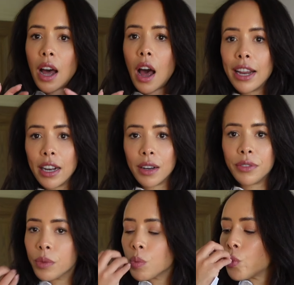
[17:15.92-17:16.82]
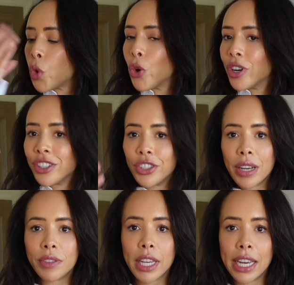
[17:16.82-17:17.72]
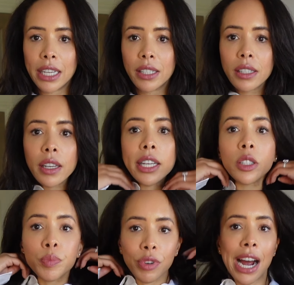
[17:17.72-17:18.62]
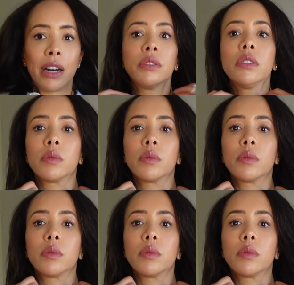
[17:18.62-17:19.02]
I love. Chef's kiss, it's brown.